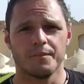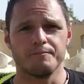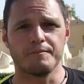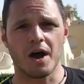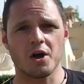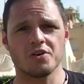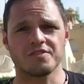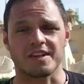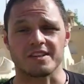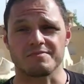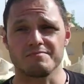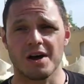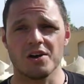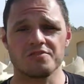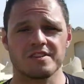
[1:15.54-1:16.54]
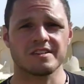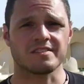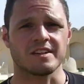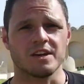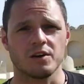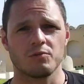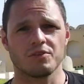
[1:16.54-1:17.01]
Moses.
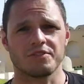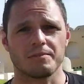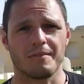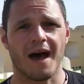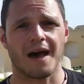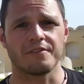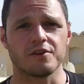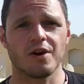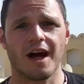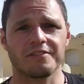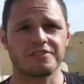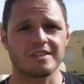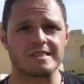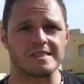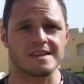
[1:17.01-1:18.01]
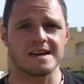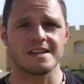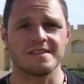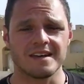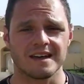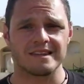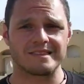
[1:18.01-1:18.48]
Moses was a man who had to
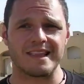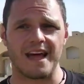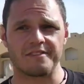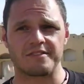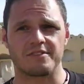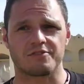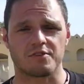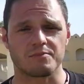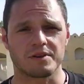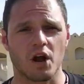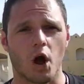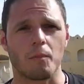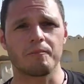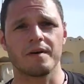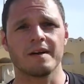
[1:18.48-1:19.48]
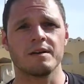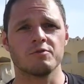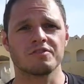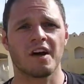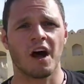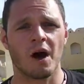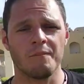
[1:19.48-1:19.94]
learn lessons from God, but he
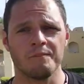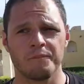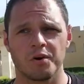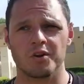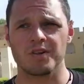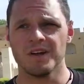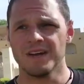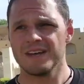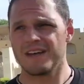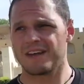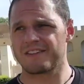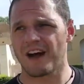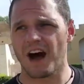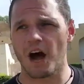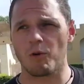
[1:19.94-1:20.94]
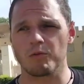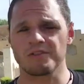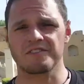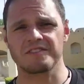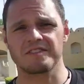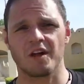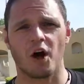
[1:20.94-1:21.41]
was humble, his heart was
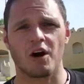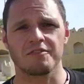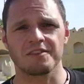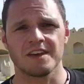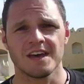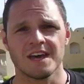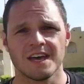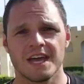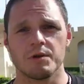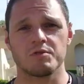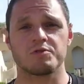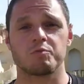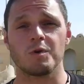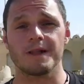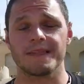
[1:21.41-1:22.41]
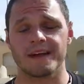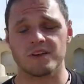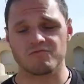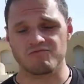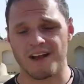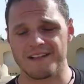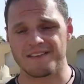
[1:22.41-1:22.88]
soft, he was willing
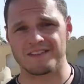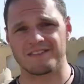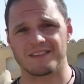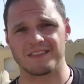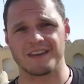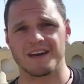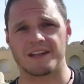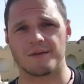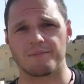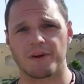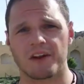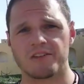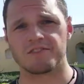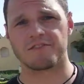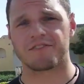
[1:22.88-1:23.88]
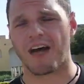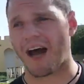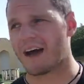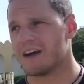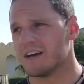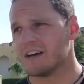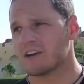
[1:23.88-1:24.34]
and ready to learn. And because of
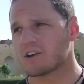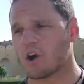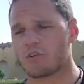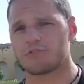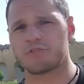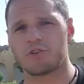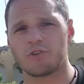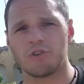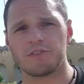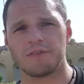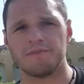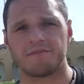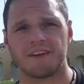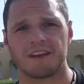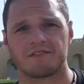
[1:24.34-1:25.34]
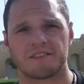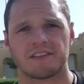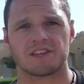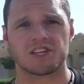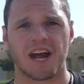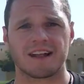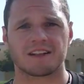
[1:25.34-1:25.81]
that, God taught him things in a
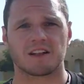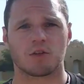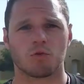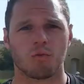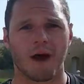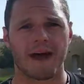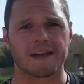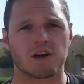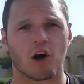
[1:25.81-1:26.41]
gentle way.